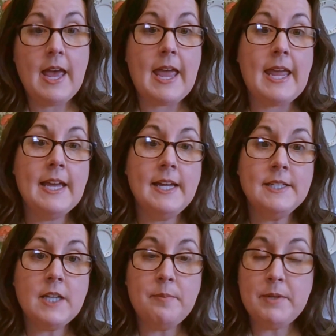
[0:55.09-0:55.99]

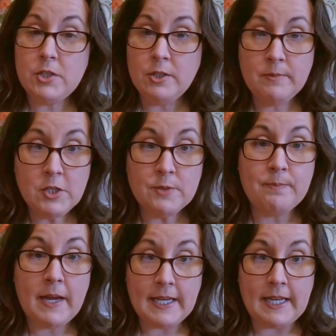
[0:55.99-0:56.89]
and a bit too much
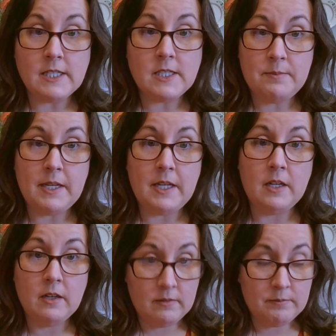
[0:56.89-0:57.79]
money, to
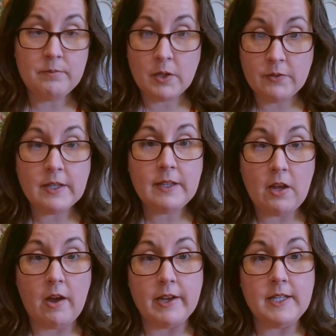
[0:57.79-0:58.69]
be perfectly
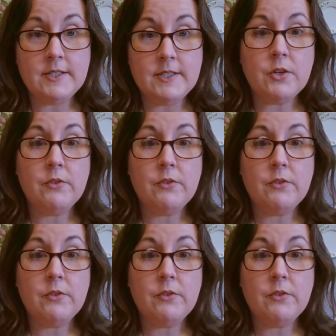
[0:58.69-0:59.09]
honest,